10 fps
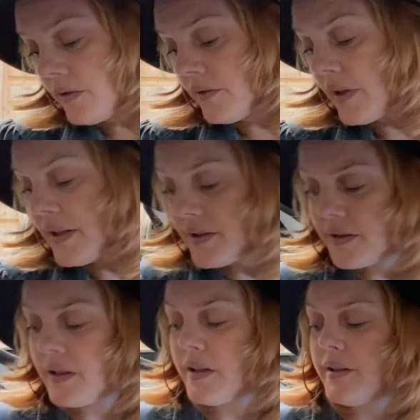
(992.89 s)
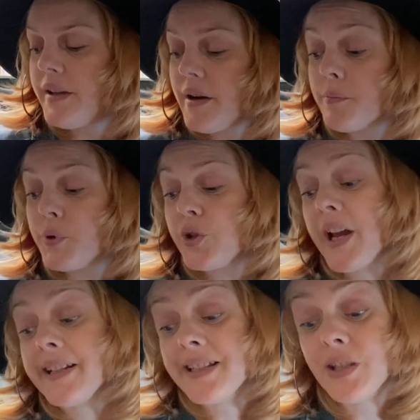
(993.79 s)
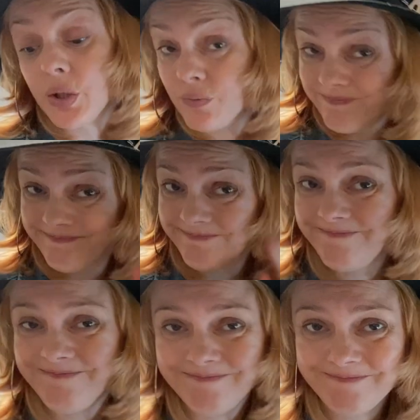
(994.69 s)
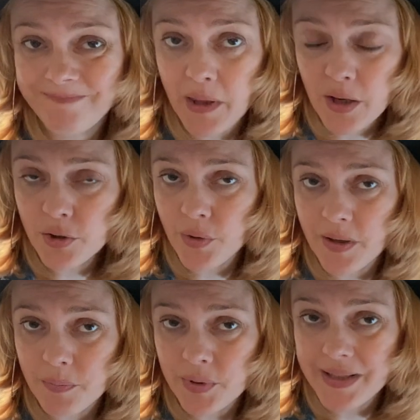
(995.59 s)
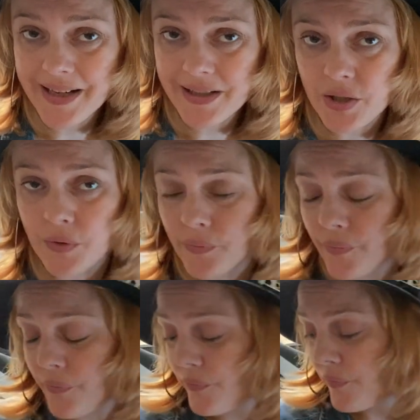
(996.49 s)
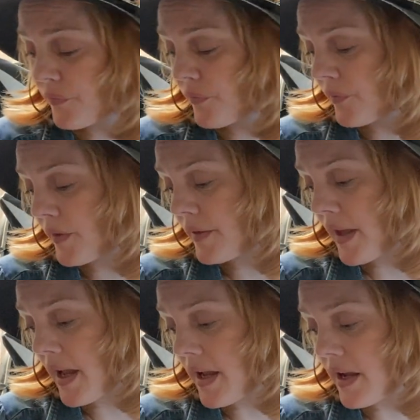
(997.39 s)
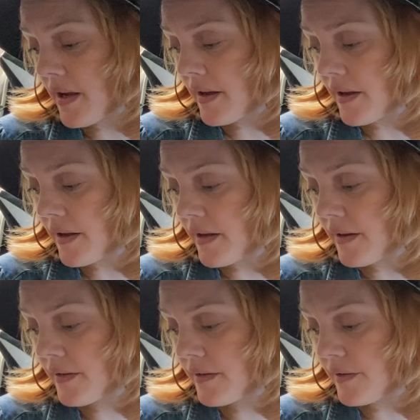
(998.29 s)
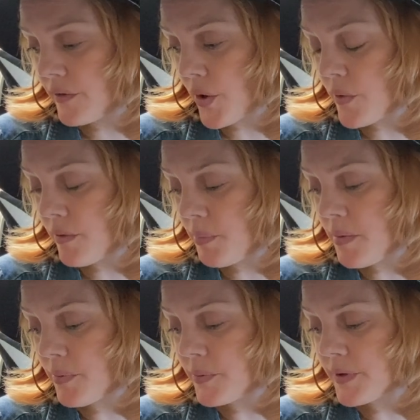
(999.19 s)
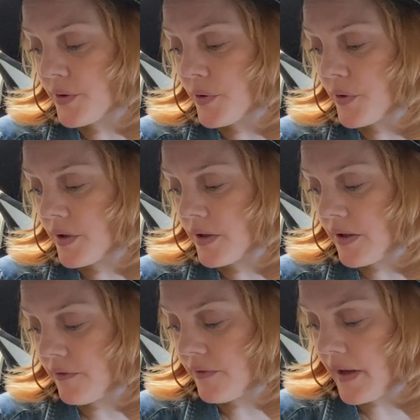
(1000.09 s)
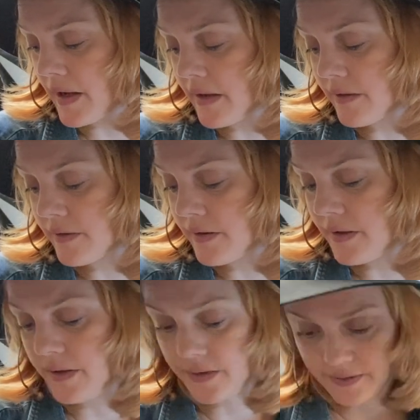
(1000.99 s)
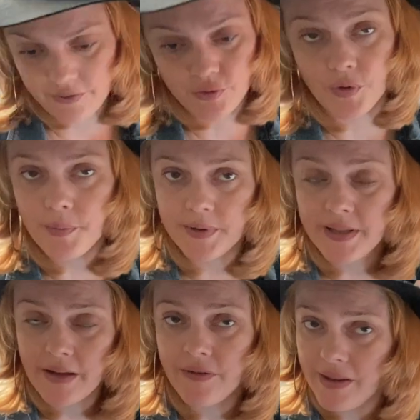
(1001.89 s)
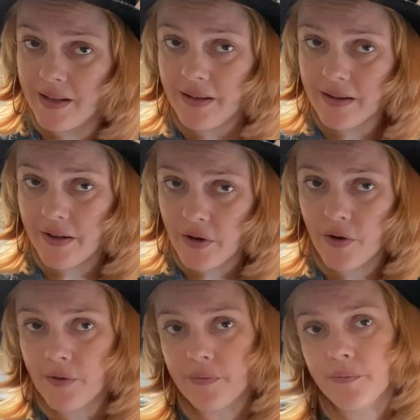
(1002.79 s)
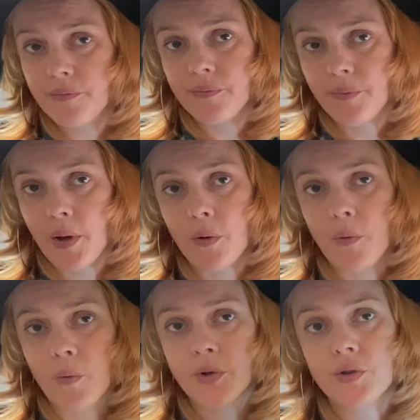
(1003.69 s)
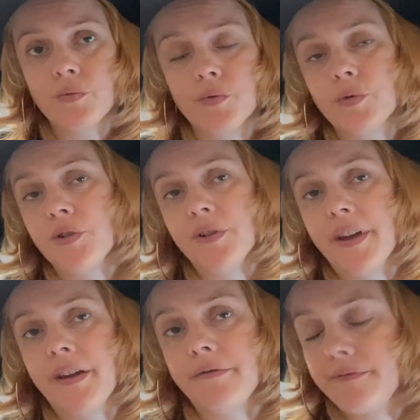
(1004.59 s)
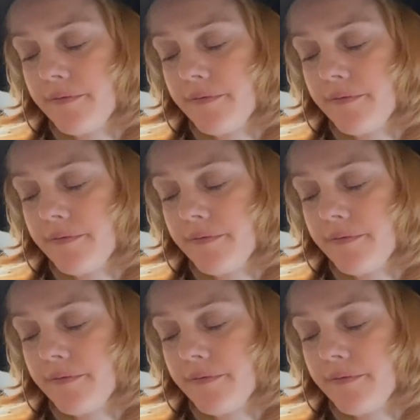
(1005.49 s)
They, they, they're protecting you. They're trying to protect you. They uh, know that people will talk if they drop this heavy thing that they got. They don't want to ruin your life.